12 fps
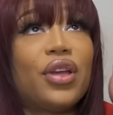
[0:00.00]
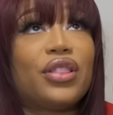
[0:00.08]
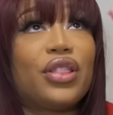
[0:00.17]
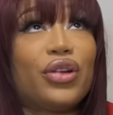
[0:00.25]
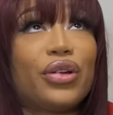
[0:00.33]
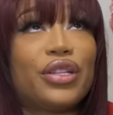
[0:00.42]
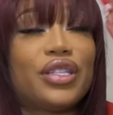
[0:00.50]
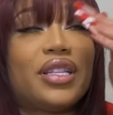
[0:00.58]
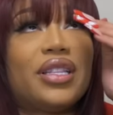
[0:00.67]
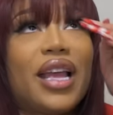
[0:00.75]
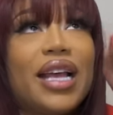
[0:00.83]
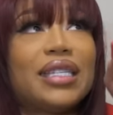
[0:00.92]

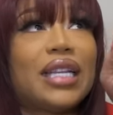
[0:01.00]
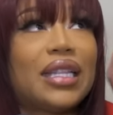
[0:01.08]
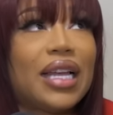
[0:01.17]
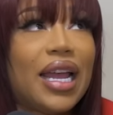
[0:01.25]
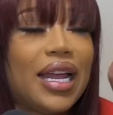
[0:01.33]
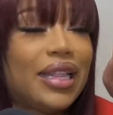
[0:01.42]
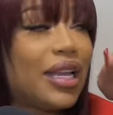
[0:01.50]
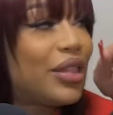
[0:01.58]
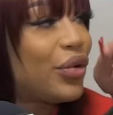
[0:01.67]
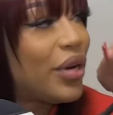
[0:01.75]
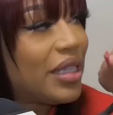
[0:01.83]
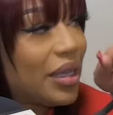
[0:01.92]
That's the thing, the
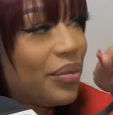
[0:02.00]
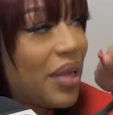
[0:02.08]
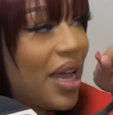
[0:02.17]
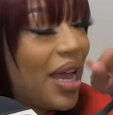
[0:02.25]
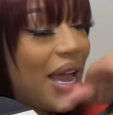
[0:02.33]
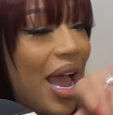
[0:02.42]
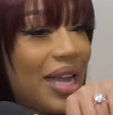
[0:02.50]
threesome thing.